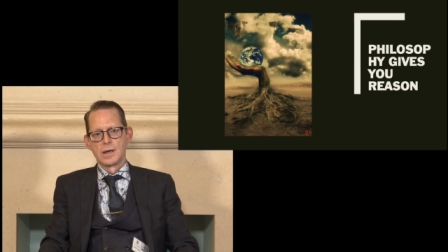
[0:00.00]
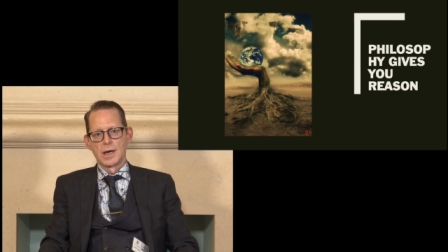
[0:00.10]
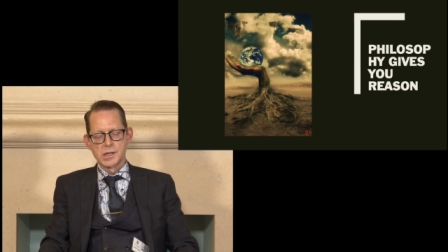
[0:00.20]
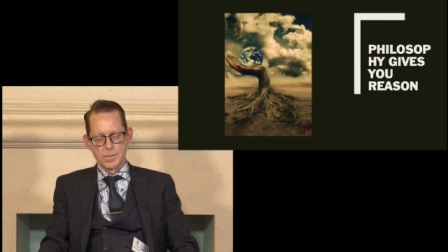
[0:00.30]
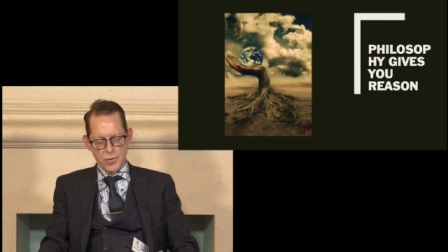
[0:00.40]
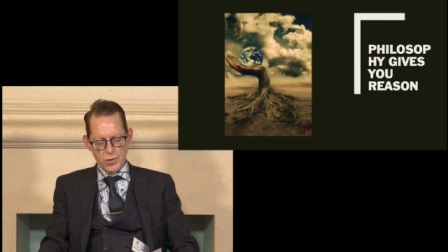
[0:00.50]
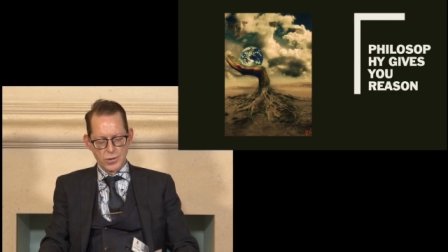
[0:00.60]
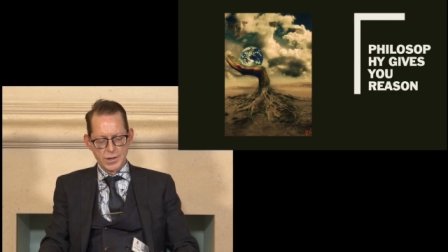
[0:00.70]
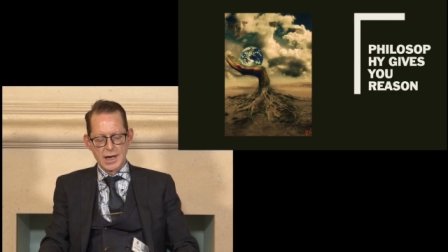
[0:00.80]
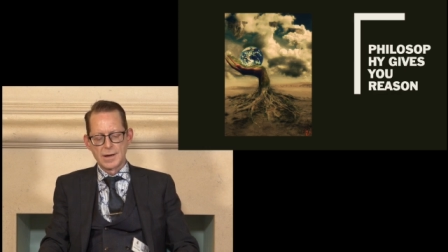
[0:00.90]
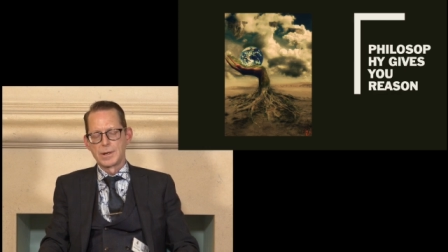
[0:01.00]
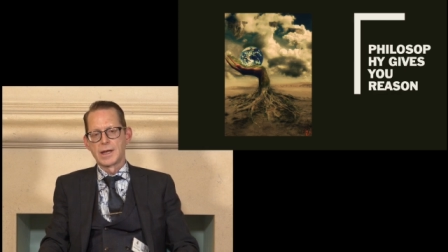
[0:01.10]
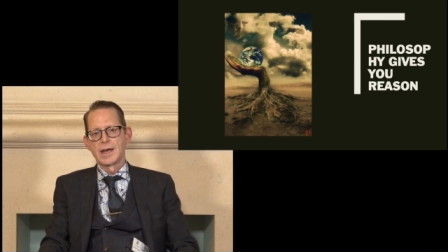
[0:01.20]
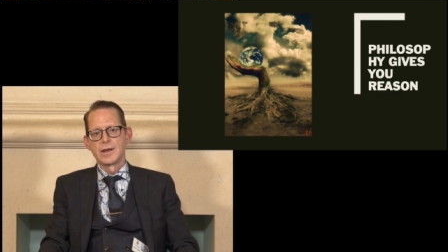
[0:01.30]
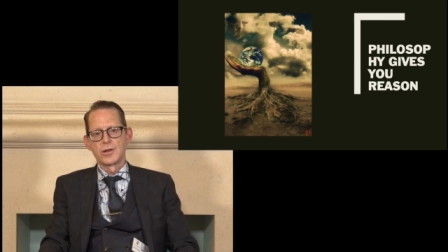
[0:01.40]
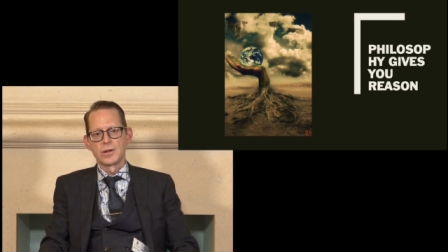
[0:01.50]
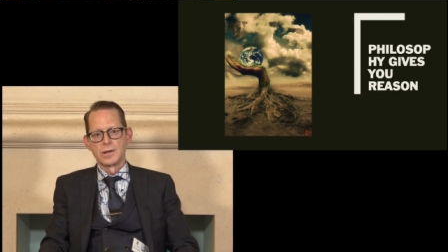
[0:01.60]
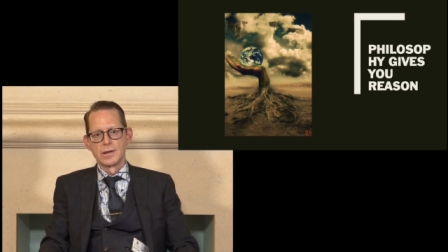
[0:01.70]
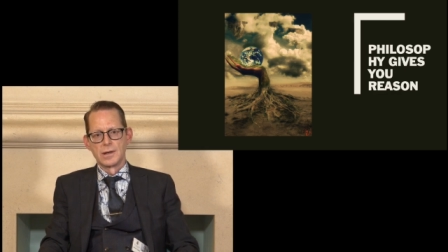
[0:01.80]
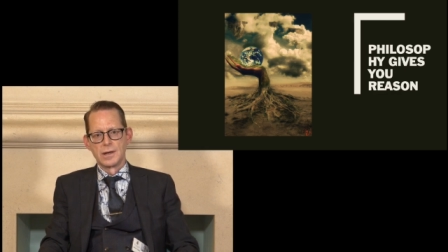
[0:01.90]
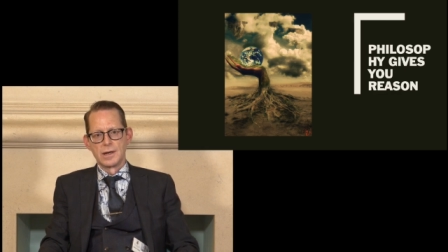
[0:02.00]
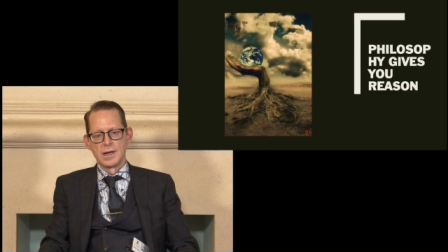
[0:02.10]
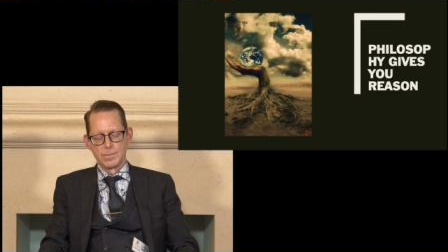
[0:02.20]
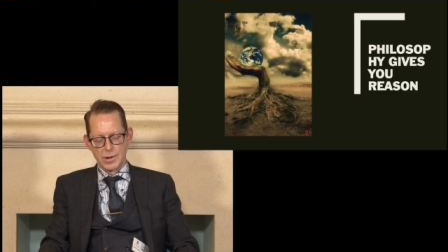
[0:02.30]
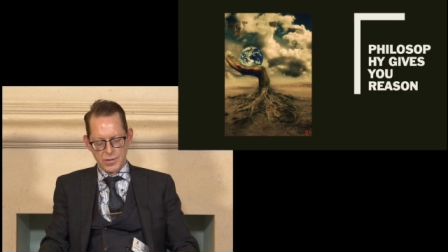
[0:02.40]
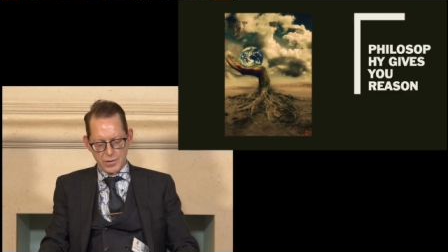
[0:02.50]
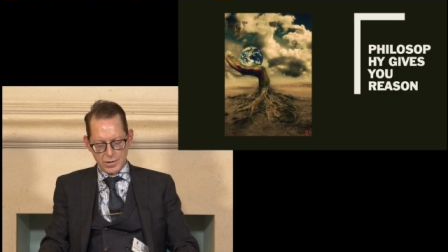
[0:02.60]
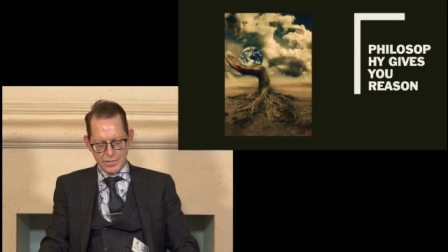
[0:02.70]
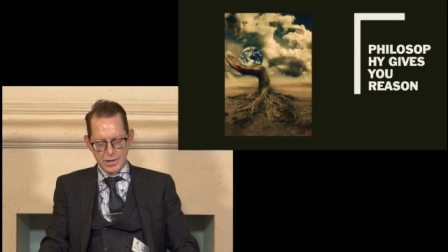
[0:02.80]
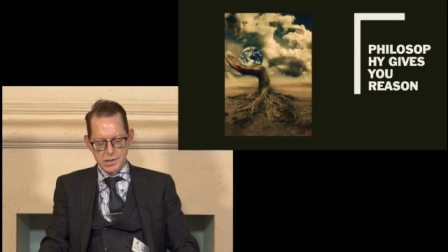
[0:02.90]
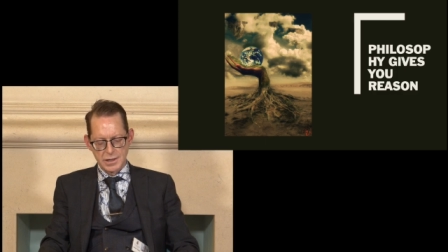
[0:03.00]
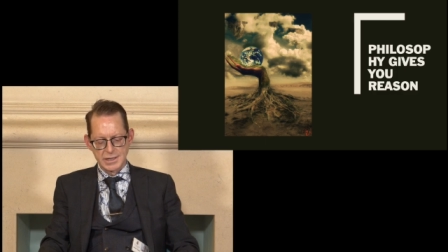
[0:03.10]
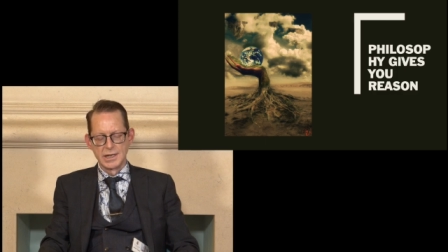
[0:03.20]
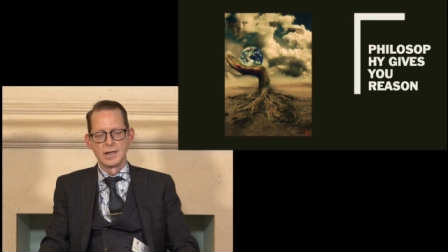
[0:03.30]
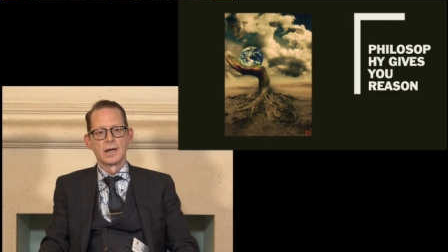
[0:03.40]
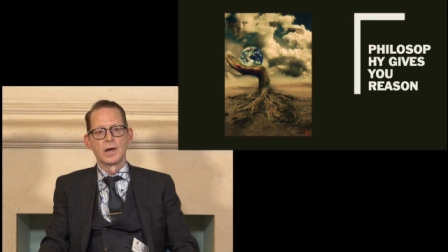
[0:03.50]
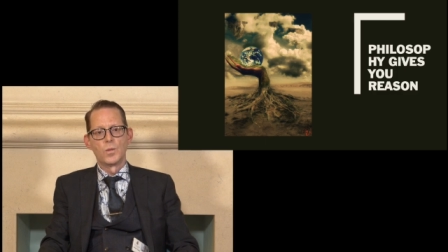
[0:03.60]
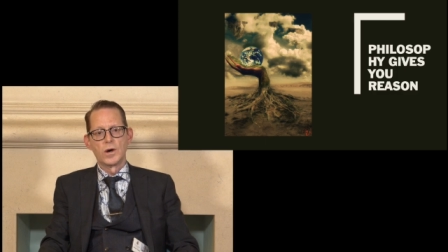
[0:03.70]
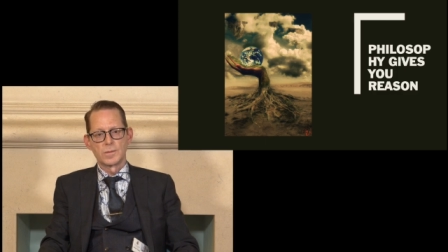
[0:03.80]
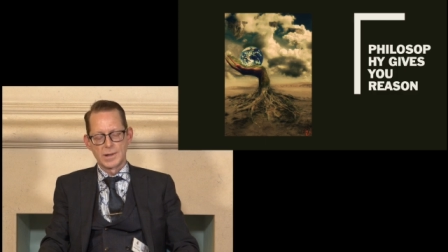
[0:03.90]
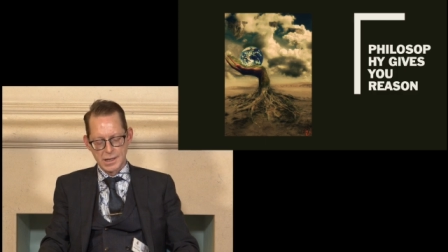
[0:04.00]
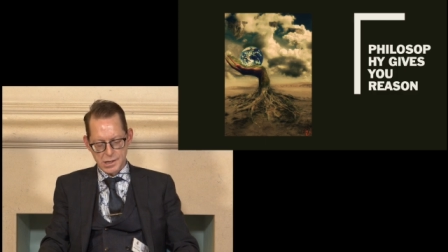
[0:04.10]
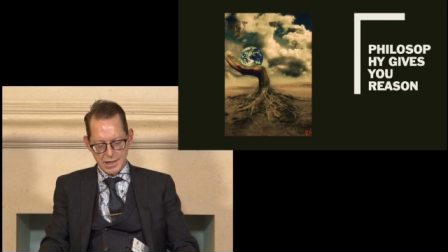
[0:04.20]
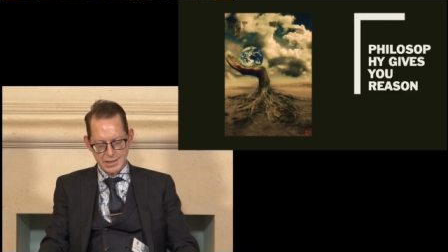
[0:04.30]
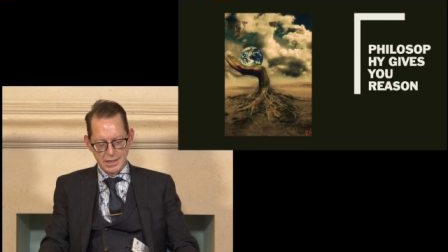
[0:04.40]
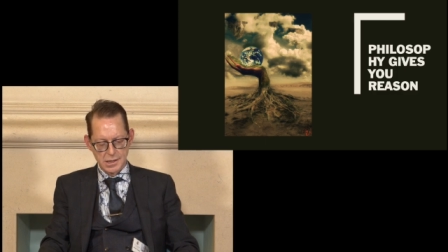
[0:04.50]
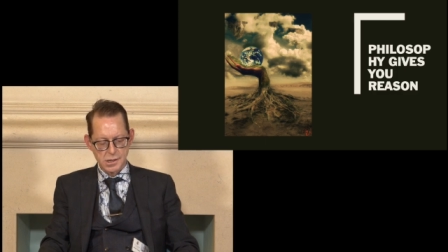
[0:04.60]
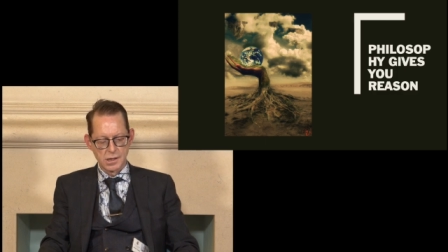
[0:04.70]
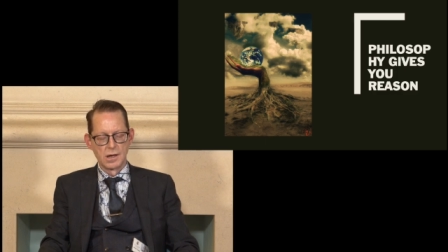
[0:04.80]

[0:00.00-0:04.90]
has a broad application in both university and workplace settings